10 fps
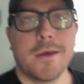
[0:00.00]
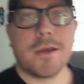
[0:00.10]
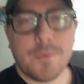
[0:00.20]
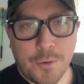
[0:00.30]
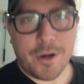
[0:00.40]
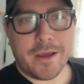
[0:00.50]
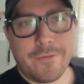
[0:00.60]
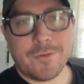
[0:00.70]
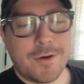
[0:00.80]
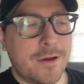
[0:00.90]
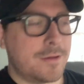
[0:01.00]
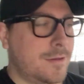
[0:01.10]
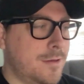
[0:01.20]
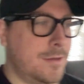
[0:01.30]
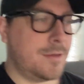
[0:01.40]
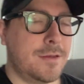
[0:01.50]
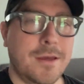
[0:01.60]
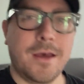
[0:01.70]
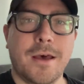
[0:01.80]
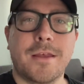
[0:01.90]
Good morning, everyone.
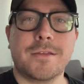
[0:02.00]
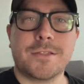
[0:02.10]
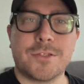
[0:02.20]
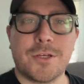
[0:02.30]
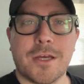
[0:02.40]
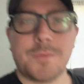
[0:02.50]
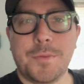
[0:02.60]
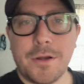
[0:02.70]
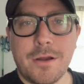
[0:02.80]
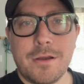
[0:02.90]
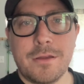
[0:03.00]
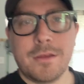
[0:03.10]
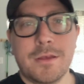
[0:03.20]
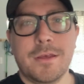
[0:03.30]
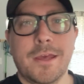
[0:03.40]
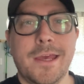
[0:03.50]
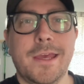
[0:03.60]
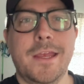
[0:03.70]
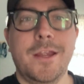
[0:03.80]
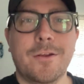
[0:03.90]
This is Josh Byrd
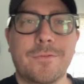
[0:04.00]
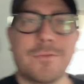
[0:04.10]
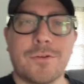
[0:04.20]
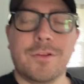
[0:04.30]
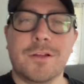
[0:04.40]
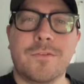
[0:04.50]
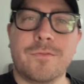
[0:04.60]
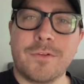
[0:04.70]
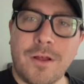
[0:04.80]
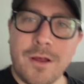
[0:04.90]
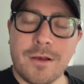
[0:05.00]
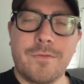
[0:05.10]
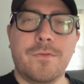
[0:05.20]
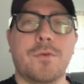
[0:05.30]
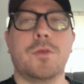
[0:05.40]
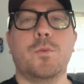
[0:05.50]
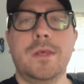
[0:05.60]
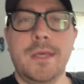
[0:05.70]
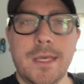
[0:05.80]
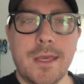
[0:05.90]
here for a little vlog for the
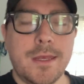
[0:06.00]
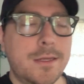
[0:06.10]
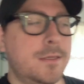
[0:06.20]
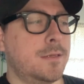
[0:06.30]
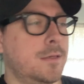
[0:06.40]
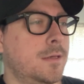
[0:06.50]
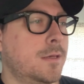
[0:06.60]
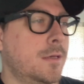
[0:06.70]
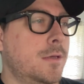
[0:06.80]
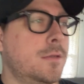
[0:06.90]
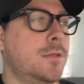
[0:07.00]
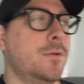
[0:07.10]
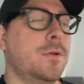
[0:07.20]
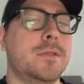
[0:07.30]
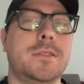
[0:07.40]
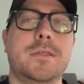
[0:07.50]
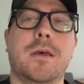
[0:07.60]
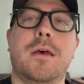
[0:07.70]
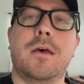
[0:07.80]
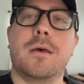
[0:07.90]
weekend, doing
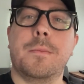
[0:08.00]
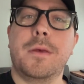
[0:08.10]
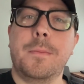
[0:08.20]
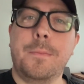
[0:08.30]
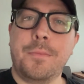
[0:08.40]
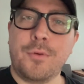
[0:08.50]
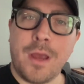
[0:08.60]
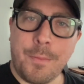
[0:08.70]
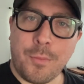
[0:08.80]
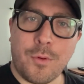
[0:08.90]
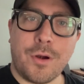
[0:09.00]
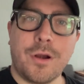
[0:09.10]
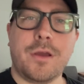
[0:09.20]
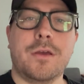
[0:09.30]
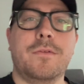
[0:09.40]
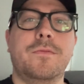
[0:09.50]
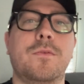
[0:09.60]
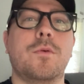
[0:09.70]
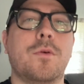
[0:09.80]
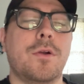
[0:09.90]
some prep work
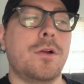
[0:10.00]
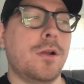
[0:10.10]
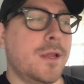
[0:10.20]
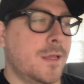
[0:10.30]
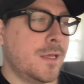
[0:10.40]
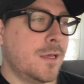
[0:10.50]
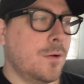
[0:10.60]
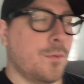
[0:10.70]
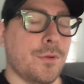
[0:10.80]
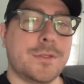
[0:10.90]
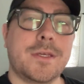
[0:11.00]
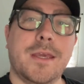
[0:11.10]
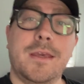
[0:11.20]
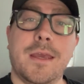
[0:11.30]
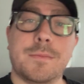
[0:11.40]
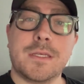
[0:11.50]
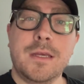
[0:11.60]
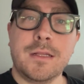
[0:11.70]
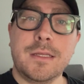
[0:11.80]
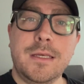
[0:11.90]
for World Skate Games
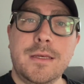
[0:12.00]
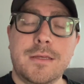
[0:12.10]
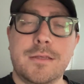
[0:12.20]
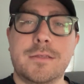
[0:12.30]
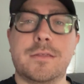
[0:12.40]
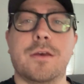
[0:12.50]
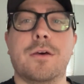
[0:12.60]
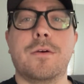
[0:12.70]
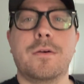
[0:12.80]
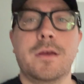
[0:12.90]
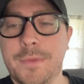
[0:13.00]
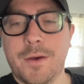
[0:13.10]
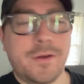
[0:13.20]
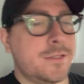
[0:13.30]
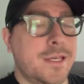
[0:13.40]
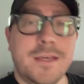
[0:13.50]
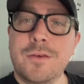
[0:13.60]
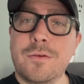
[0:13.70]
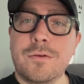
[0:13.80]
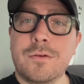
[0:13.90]
Italy. So I want to take
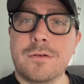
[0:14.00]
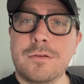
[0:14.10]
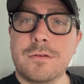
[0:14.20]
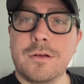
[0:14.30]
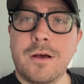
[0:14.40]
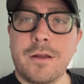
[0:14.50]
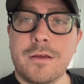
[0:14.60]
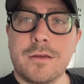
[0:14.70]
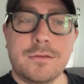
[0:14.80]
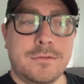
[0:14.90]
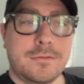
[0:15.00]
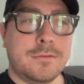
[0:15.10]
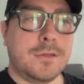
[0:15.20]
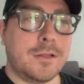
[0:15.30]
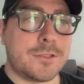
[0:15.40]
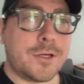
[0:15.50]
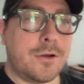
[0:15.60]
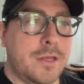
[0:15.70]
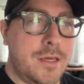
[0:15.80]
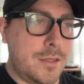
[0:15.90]
you on a little
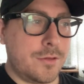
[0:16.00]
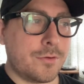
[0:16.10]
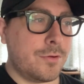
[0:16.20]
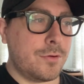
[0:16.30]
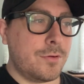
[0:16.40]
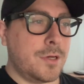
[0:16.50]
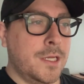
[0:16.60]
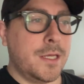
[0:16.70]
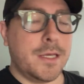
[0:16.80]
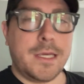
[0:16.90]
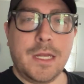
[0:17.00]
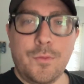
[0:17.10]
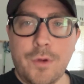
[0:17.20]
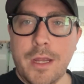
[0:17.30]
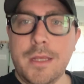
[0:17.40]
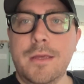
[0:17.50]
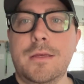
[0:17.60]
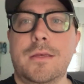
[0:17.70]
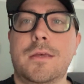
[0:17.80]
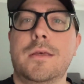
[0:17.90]
journey through getting ready,
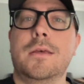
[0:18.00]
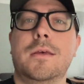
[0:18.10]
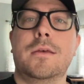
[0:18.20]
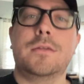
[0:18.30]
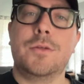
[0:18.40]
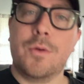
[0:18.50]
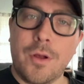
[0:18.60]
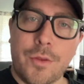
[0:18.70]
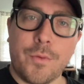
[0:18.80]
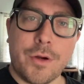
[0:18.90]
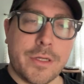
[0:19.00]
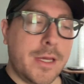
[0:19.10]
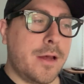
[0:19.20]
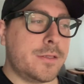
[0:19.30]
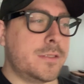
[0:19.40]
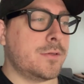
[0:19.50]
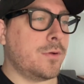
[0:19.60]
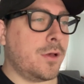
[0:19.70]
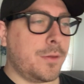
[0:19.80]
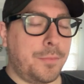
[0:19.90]
doing all the workouts,
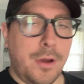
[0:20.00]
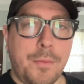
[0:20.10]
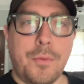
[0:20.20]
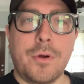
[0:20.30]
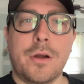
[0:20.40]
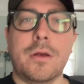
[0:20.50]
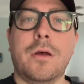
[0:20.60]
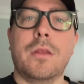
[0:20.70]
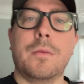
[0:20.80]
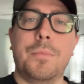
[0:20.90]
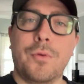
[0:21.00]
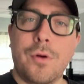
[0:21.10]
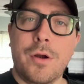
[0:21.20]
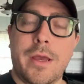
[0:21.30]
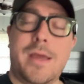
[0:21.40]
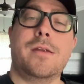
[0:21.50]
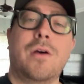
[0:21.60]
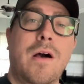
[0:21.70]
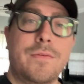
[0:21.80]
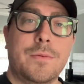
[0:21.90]
doing all the prep work on the board and
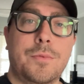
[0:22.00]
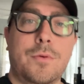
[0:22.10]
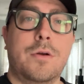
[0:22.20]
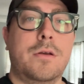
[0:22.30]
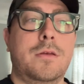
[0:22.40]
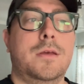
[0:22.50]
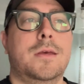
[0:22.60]
off the board.